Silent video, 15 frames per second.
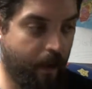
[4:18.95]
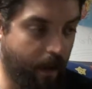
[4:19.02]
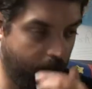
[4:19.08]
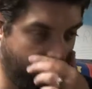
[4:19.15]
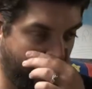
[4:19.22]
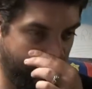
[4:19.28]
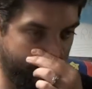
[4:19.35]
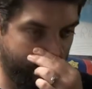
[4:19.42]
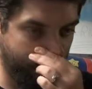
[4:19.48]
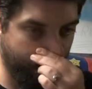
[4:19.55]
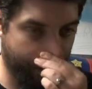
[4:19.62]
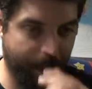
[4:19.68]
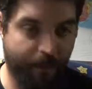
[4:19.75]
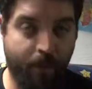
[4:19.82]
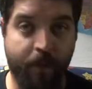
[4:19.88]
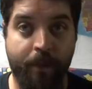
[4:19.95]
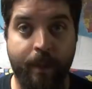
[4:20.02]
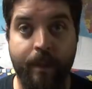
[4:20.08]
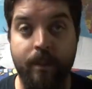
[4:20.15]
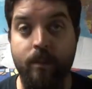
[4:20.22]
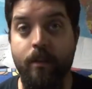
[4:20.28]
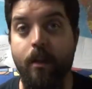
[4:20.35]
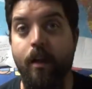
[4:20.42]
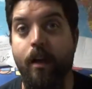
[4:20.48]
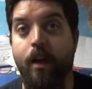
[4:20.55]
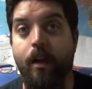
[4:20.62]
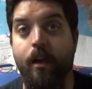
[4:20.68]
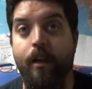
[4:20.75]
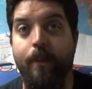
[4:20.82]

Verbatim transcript: Uh, I got a couple things, uh,